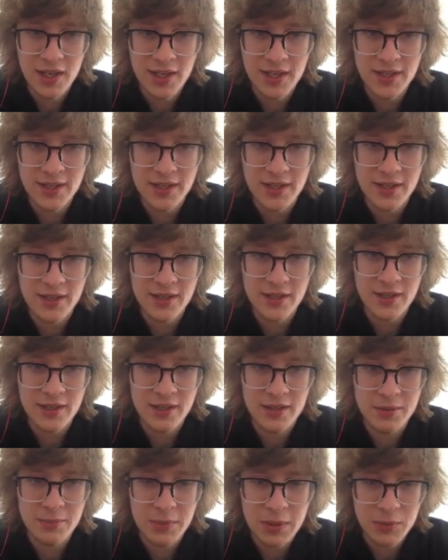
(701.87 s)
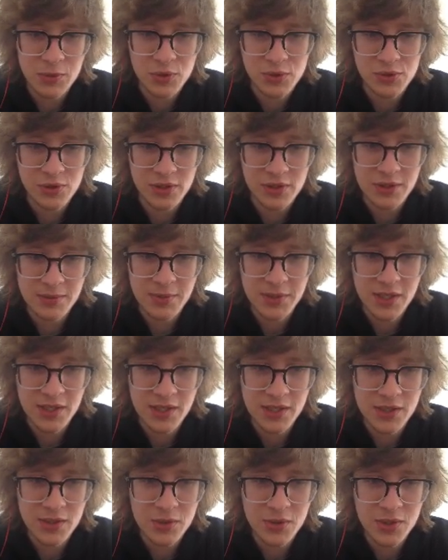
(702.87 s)
and then maybe you saw at the
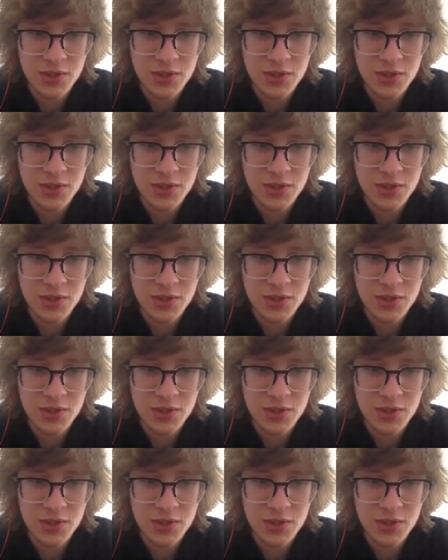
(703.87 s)
beginning, you